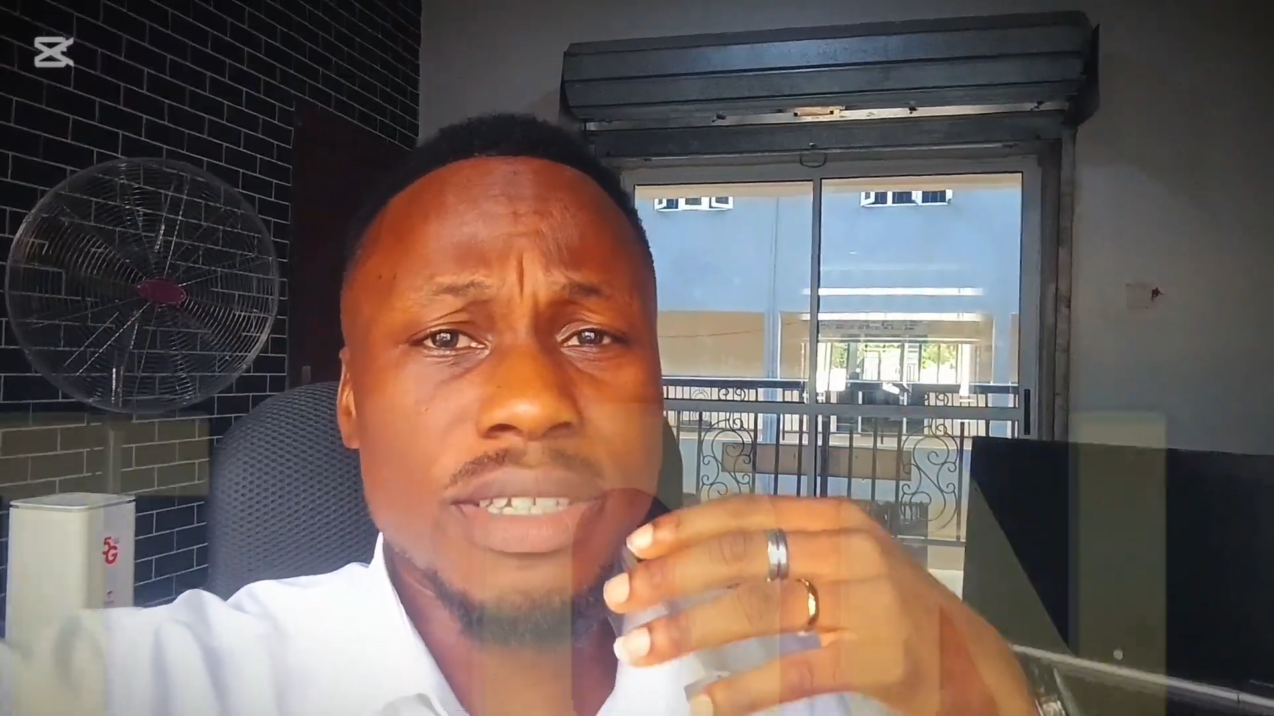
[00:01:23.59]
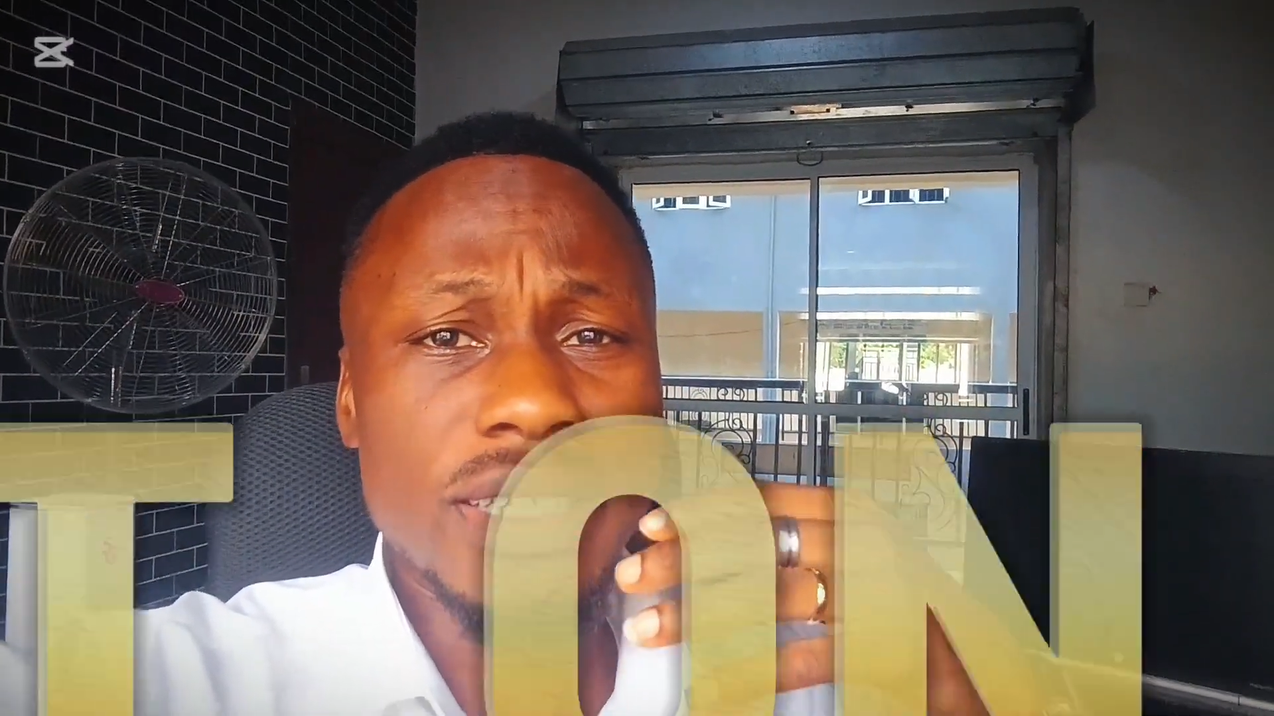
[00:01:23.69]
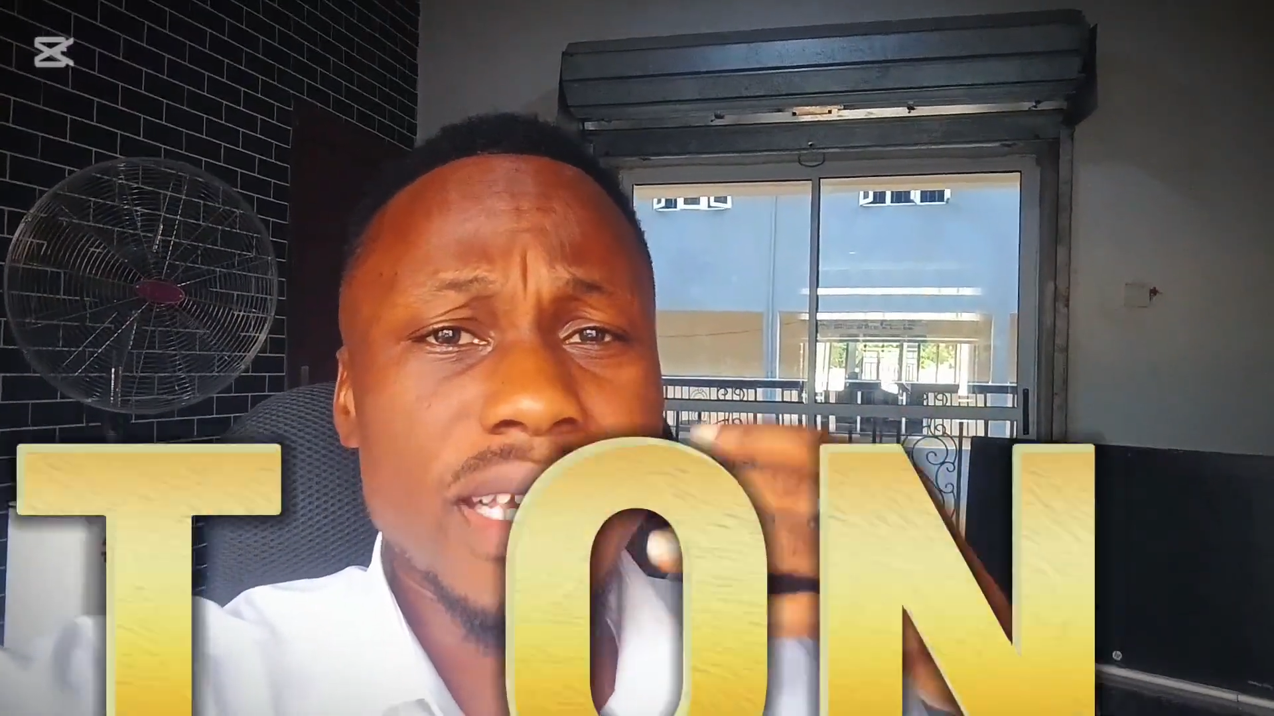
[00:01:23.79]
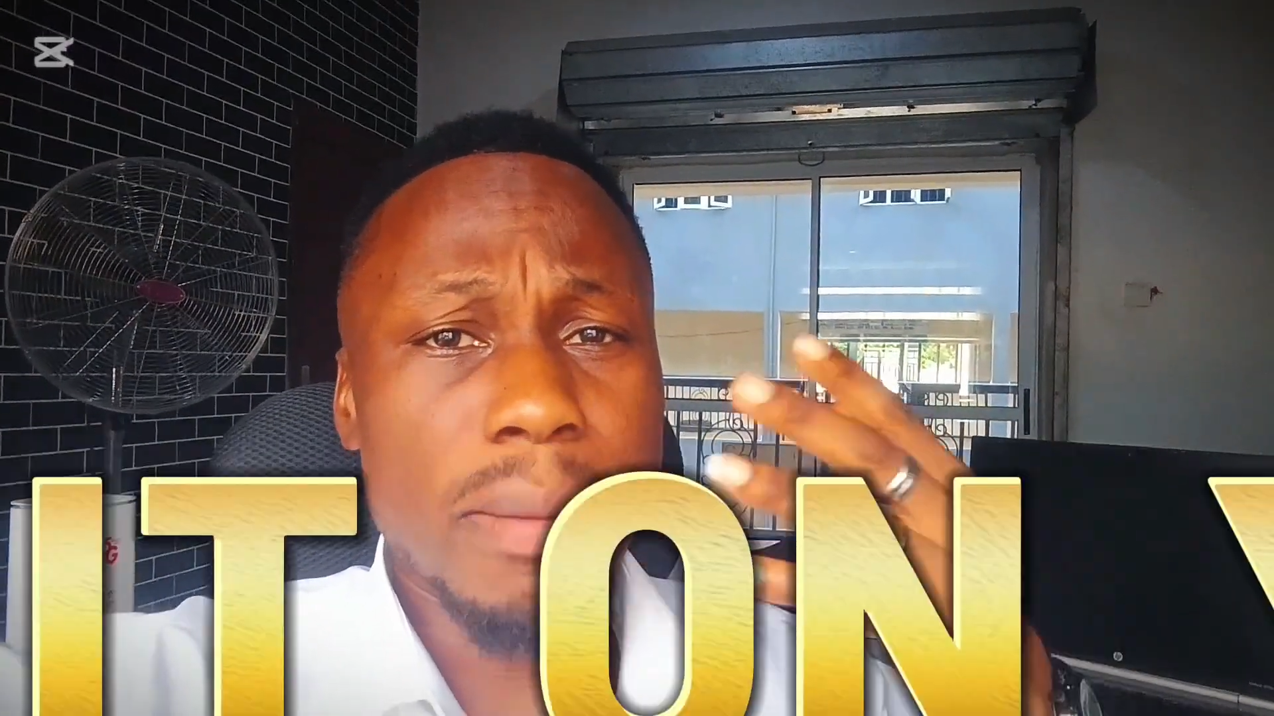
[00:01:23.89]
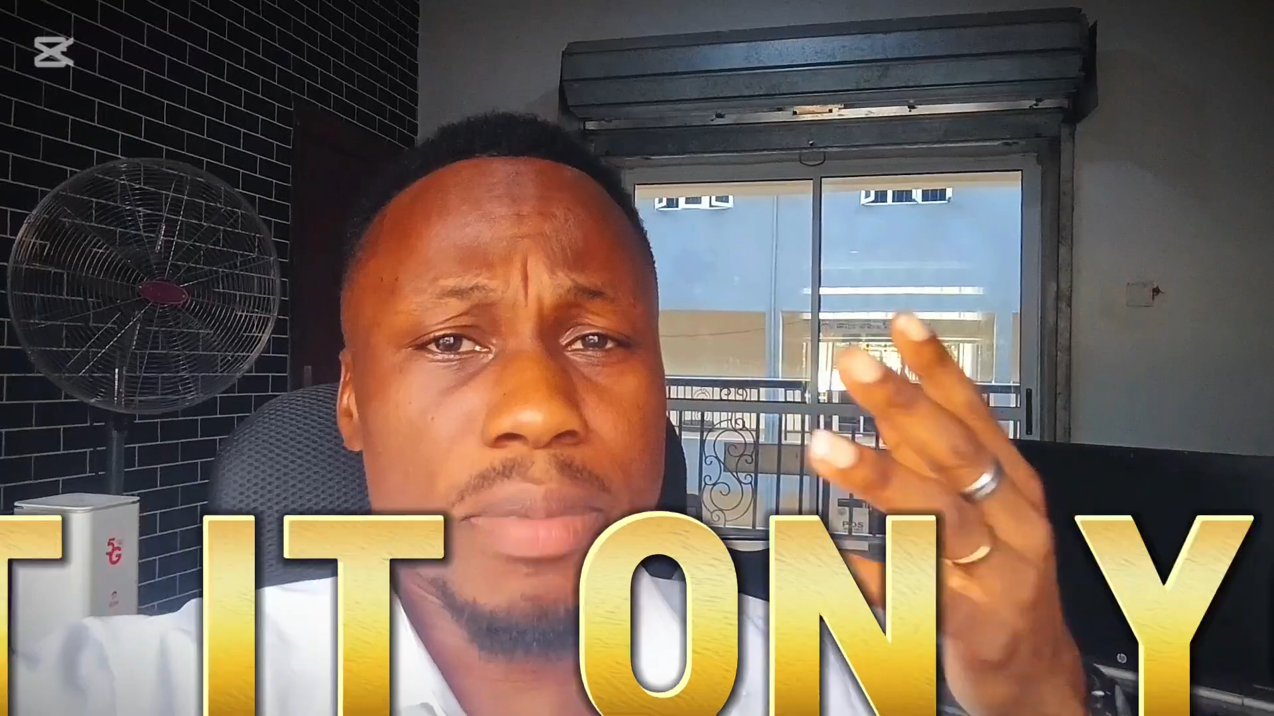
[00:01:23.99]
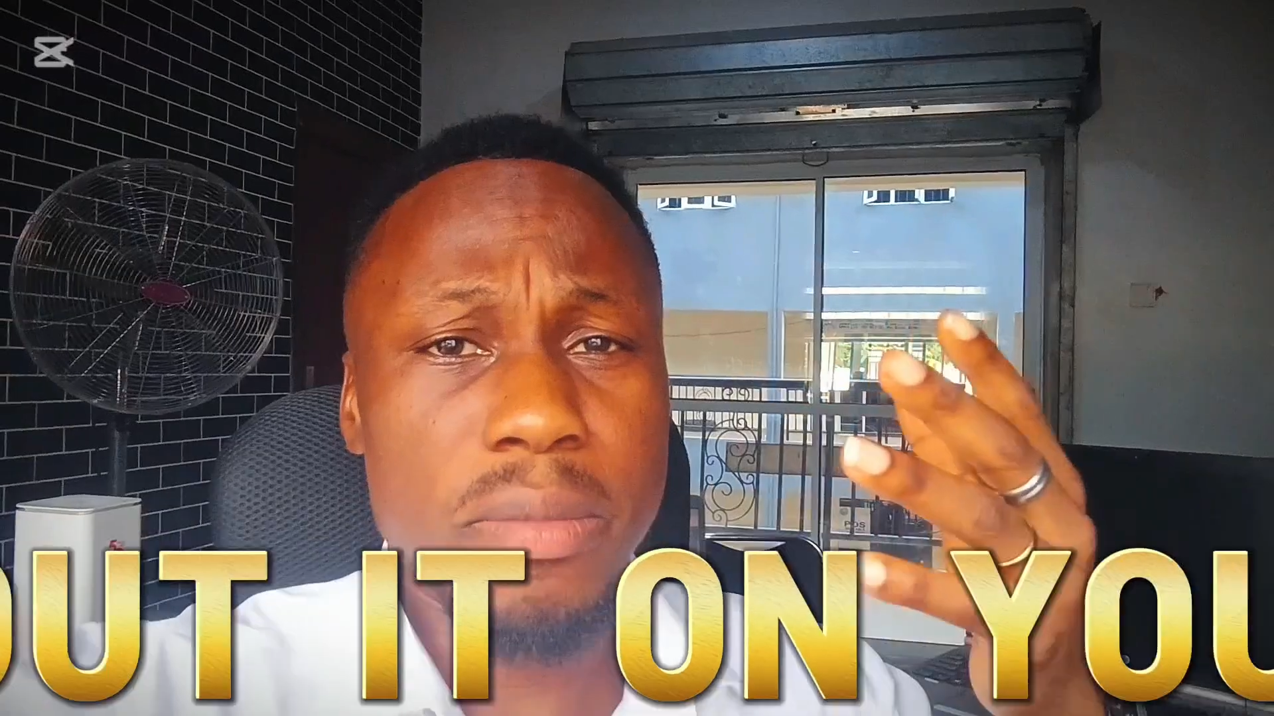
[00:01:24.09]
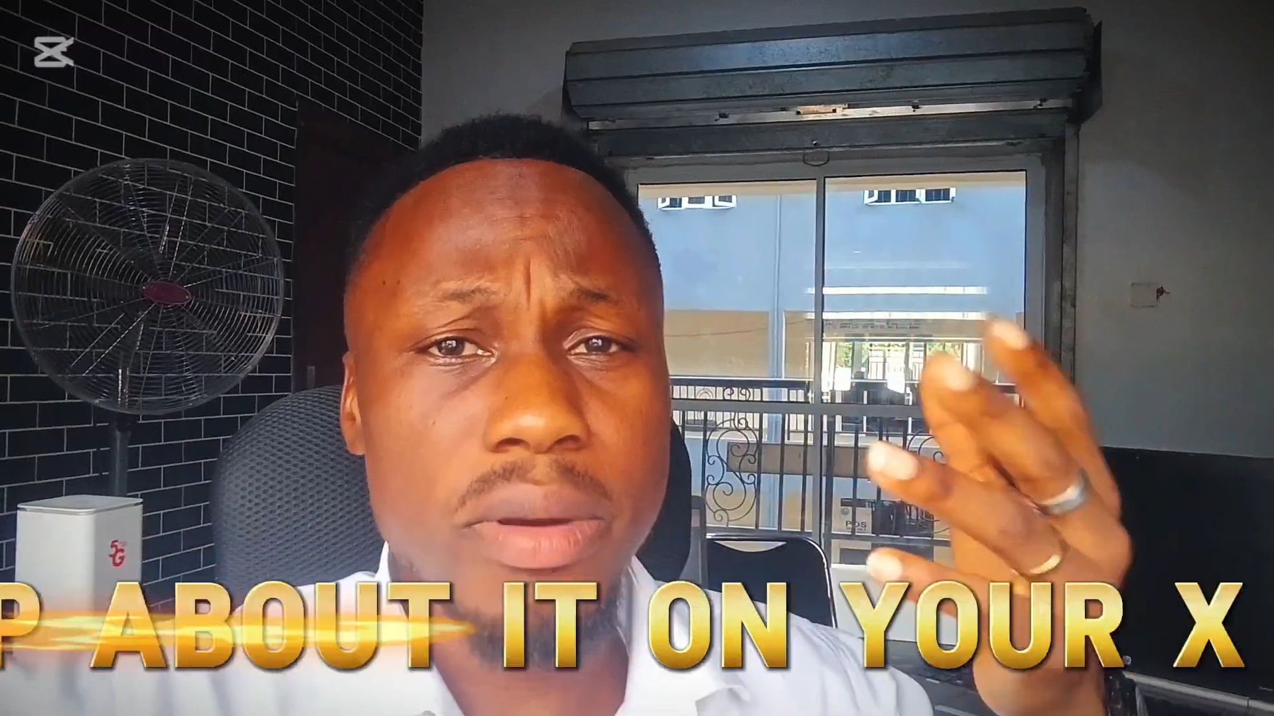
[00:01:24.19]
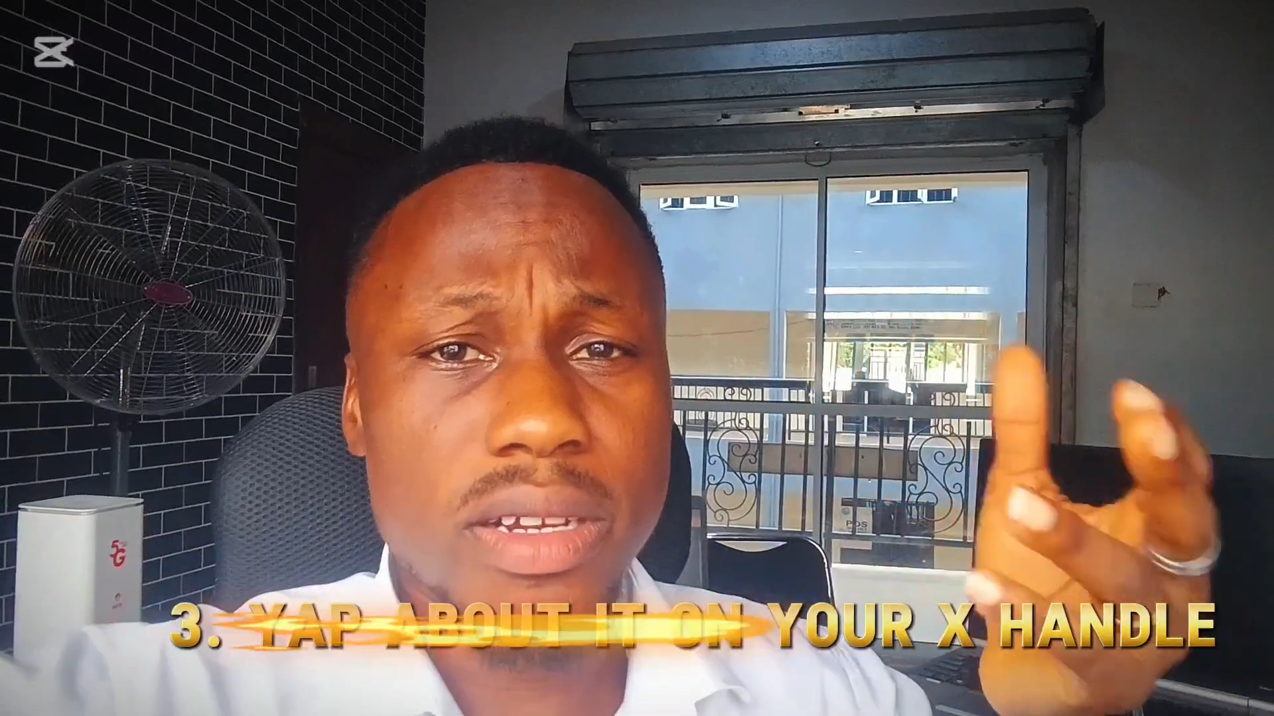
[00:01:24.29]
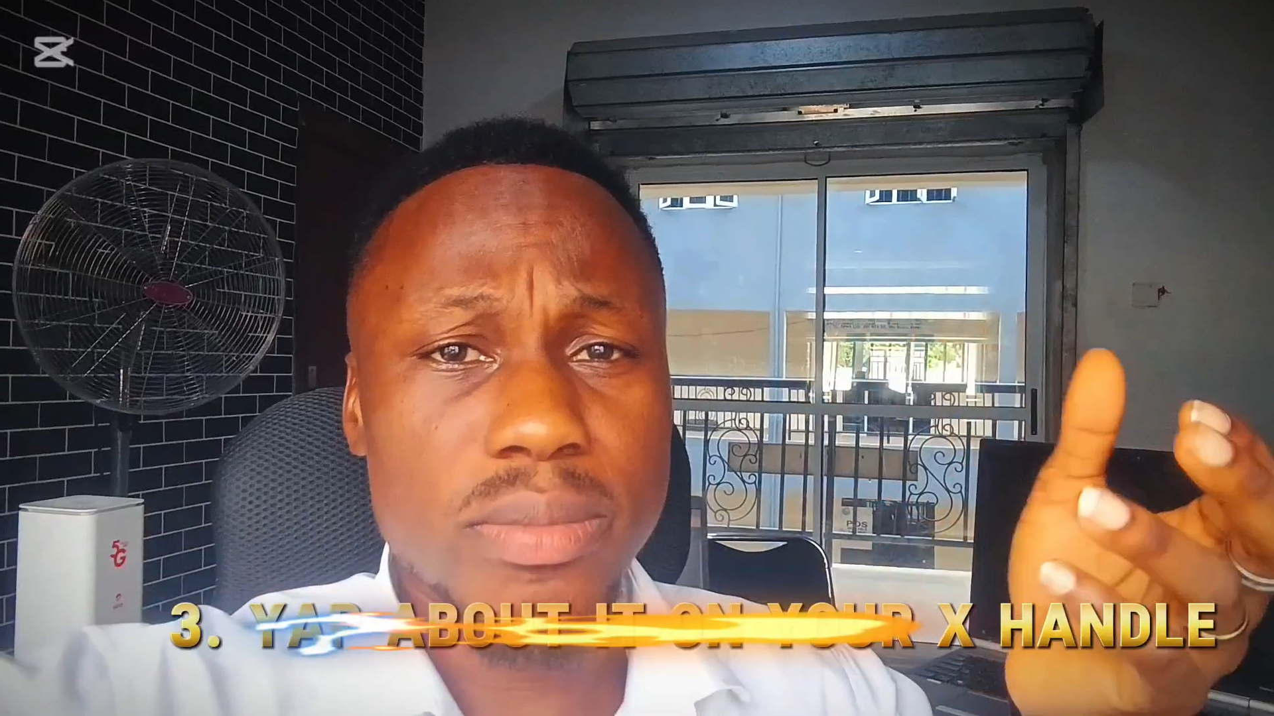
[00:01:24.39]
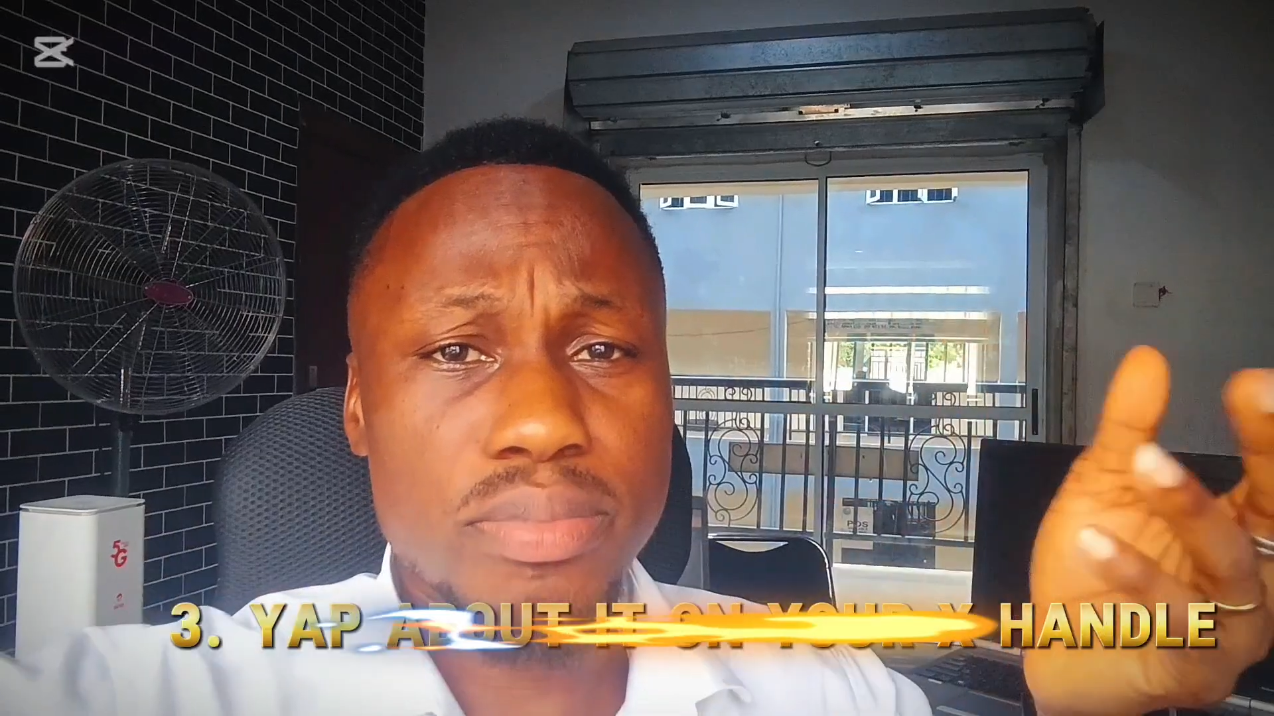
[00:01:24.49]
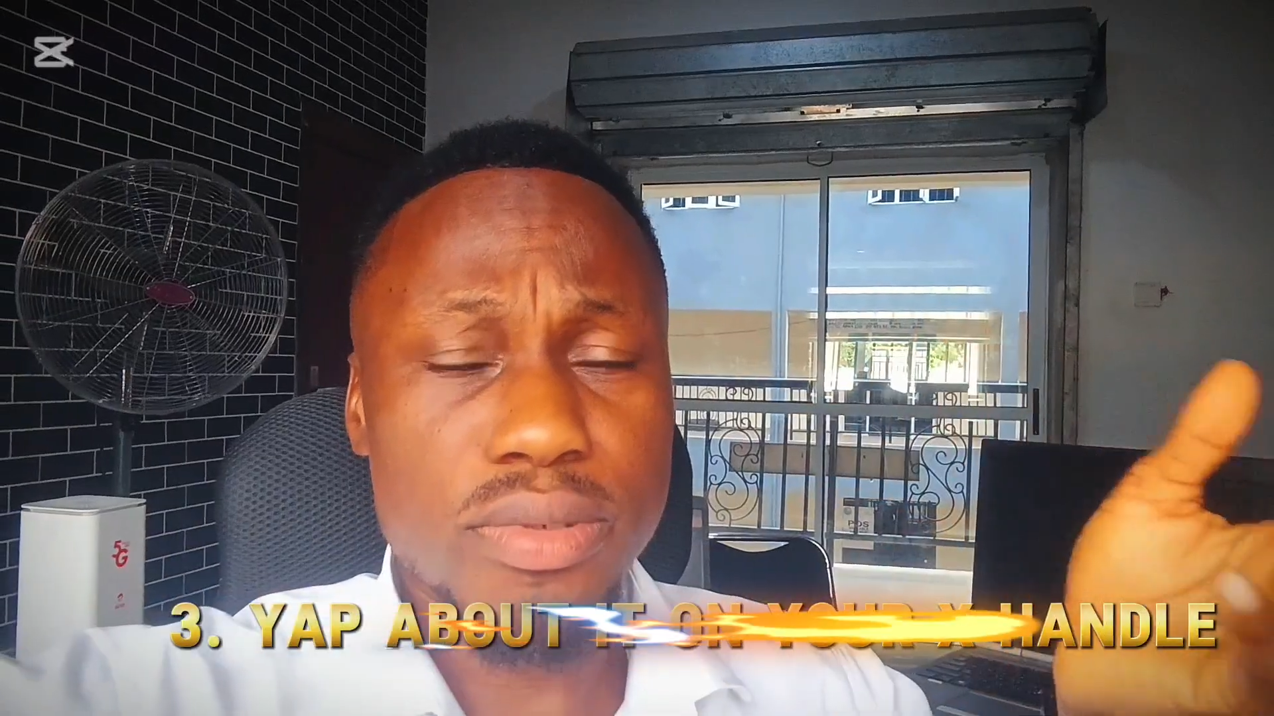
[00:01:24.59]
yap about the